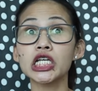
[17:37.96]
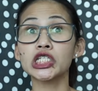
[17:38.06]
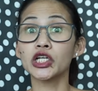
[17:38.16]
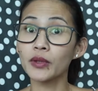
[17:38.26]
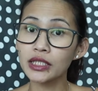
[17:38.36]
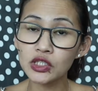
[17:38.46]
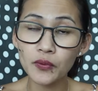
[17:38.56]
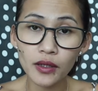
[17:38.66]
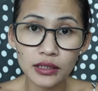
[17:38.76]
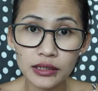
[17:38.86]
she quit as
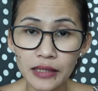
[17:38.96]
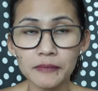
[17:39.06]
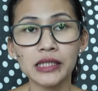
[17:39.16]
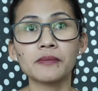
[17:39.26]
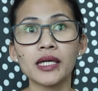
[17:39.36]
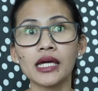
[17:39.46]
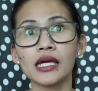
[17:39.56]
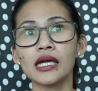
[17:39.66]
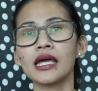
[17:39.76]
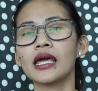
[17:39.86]
well, same as
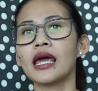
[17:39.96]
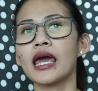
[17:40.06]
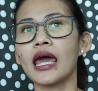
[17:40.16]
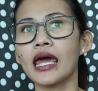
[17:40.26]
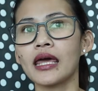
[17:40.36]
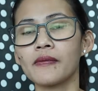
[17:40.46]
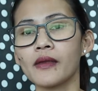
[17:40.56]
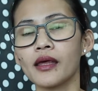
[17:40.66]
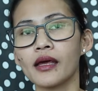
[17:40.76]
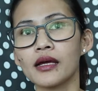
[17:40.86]
me,
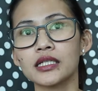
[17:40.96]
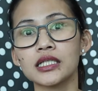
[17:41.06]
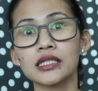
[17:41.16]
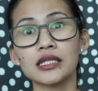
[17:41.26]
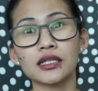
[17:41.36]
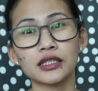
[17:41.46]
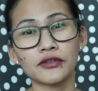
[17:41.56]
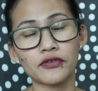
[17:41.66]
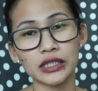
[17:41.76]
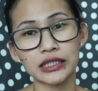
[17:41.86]
and she's in a
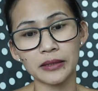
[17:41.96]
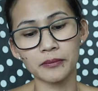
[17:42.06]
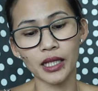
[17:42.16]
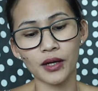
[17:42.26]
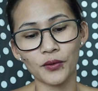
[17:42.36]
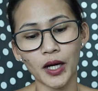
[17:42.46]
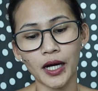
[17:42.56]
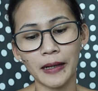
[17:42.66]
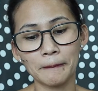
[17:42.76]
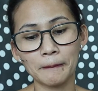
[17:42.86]
different team now.
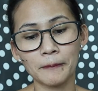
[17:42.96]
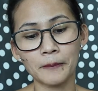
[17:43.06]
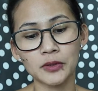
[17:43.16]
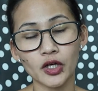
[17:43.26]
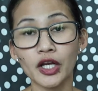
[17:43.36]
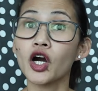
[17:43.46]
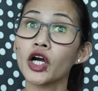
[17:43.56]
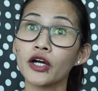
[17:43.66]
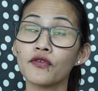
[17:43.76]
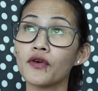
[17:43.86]
So I know
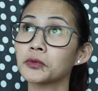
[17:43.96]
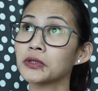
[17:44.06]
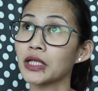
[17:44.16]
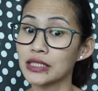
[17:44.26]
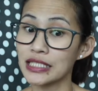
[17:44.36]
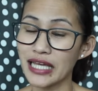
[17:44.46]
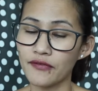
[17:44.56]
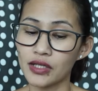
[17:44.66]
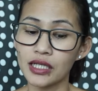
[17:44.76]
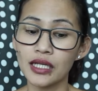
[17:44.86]
her from
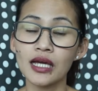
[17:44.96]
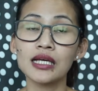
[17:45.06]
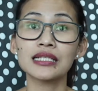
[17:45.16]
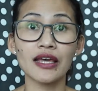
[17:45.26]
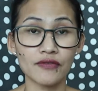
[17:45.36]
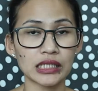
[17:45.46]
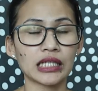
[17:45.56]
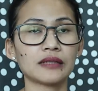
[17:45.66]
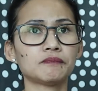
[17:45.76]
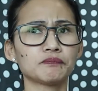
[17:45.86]

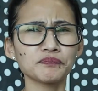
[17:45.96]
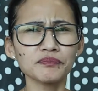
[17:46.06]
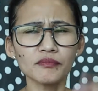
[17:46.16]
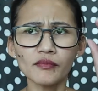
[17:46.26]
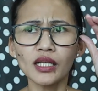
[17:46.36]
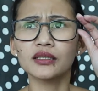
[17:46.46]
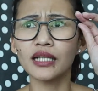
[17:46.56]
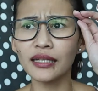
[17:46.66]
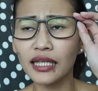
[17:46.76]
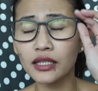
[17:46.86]
2017.
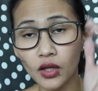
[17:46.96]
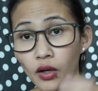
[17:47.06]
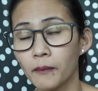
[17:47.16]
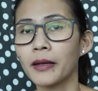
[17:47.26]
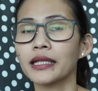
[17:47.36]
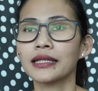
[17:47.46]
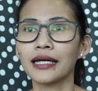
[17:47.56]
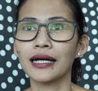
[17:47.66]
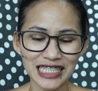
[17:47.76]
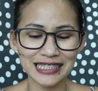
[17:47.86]
Not that long, but
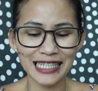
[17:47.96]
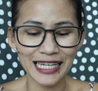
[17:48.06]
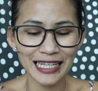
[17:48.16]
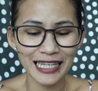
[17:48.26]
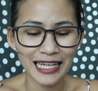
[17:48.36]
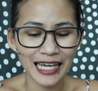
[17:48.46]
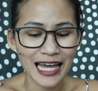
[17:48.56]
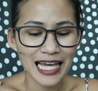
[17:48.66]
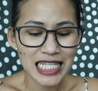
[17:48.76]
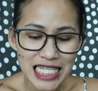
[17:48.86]
she said
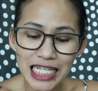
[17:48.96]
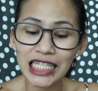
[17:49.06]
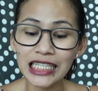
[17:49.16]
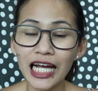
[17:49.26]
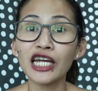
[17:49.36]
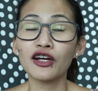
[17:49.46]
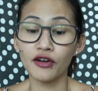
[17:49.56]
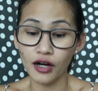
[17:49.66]
a secret kind